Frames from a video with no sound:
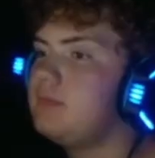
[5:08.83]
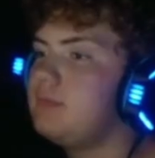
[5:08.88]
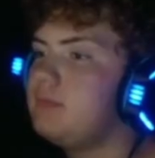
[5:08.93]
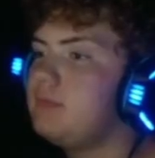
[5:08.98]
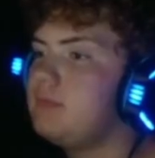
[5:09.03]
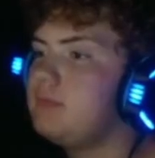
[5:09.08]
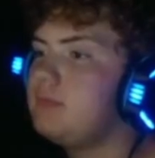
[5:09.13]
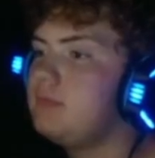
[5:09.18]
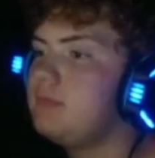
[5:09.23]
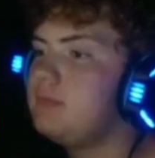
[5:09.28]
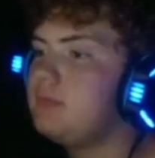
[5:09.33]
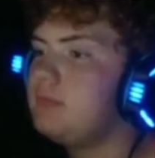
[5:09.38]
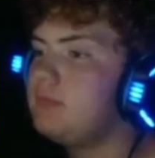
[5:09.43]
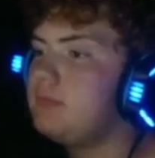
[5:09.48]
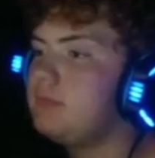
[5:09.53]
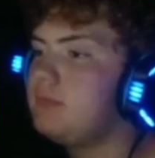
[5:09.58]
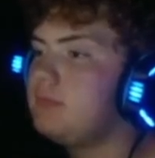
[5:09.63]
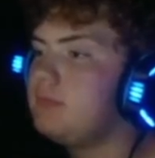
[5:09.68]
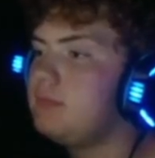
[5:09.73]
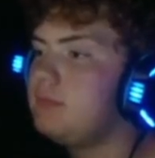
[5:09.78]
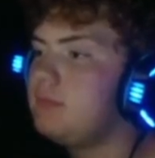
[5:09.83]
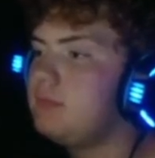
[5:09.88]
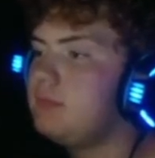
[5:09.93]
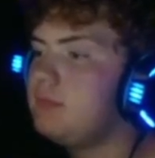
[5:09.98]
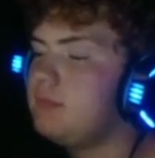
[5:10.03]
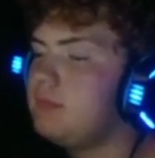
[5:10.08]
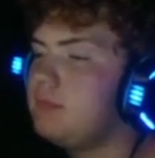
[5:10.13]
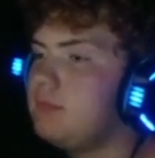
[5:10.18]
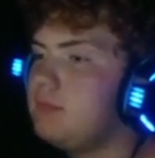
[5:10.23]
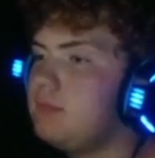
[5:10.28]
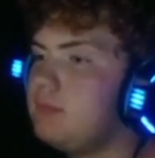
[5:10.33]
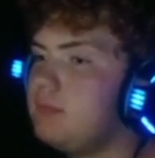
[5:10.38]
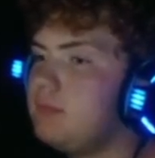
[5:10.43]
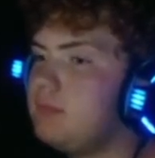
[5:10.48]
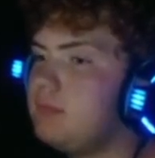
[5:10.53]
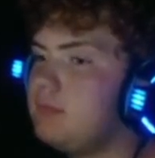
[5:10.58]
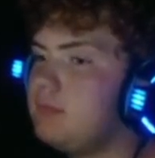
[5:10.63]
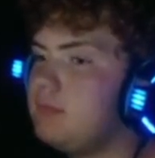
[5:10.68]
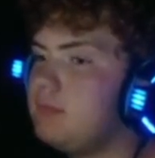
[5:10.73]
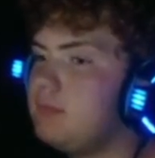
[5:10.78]

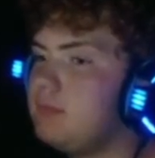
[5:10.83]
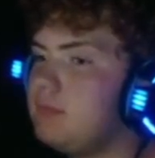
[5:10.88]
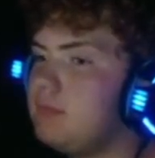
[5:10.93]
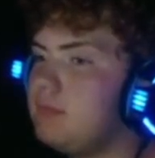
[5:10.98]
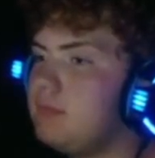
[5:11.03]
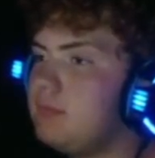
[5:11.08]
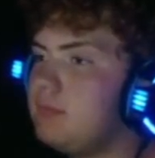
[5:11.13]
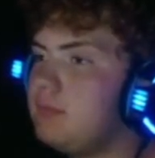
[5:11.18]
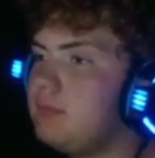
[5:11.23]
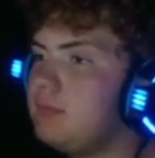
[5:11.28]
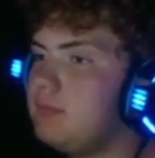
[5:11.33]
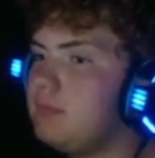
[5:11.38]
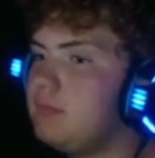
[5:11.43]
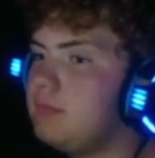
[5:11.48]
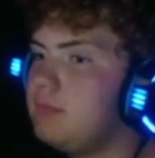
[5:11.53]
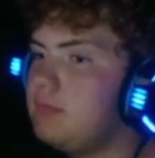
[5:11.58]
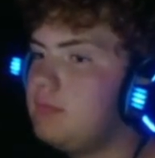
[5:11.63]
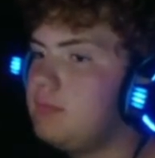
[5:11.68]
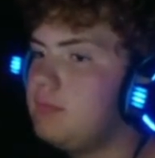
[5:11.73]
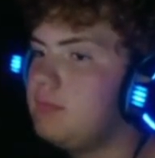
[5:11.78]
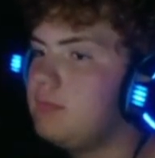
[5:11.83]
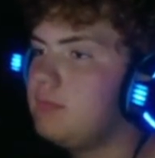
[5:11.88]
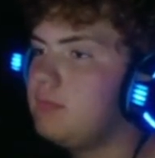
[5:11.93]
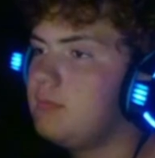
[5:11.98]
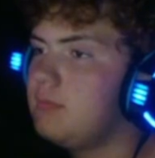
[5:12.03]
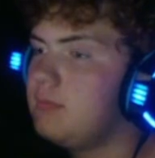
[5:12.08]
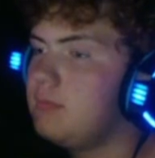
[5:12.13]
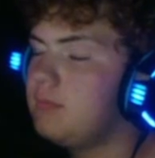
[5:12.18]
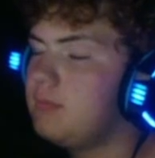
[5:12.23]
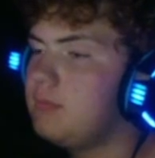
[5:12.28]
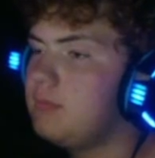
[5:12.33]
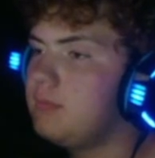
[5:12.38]
Nobody speaks.